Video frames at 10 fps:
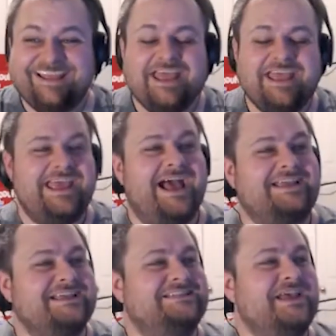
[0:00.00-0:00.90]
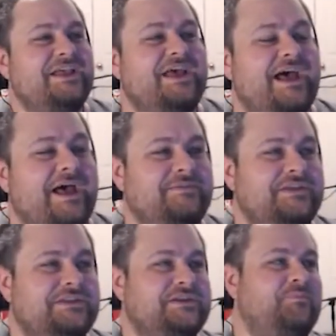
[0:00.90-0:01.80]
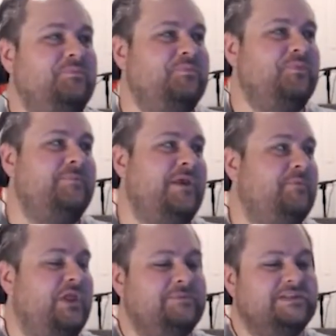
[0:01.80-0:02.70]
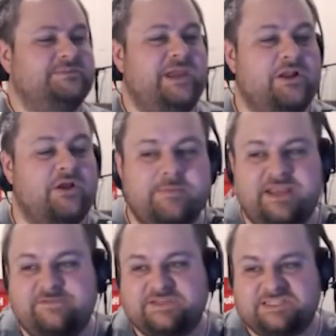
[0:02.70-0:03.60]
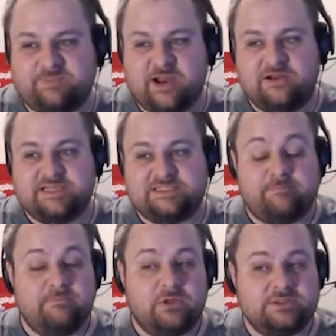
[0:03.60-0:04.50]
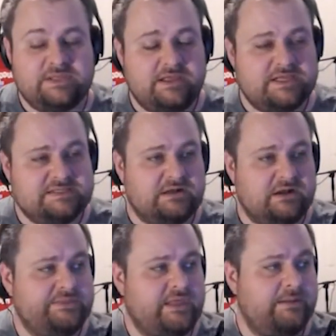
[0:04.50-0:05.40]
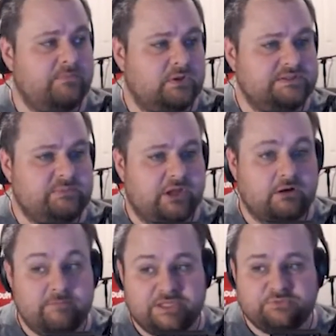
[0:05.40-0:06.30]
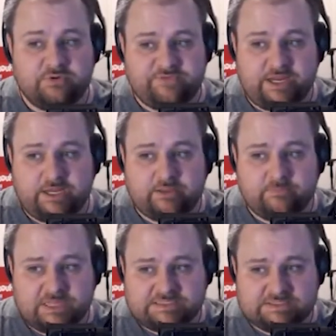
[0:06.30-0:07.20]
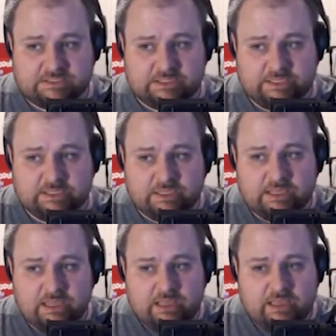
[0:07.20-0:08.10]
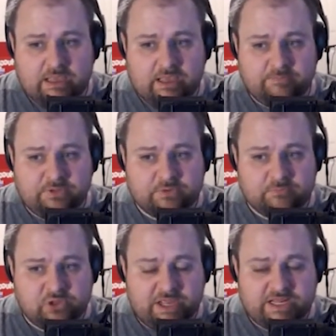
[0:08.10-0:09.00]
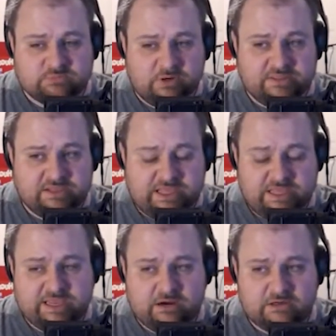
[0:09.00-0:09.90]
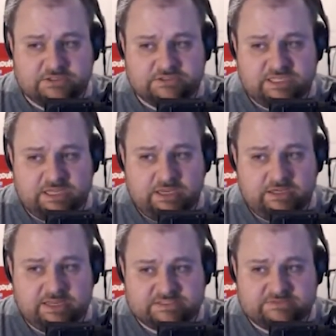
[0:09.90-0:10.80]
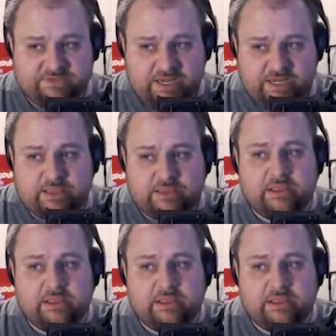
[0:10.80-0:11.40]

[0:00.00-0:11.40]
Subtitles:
Yeah, because to bring people up to speed, Harmony of Despair is an online multiplayer Metroidvania, basically. You can play as one of the key characters in Castlevania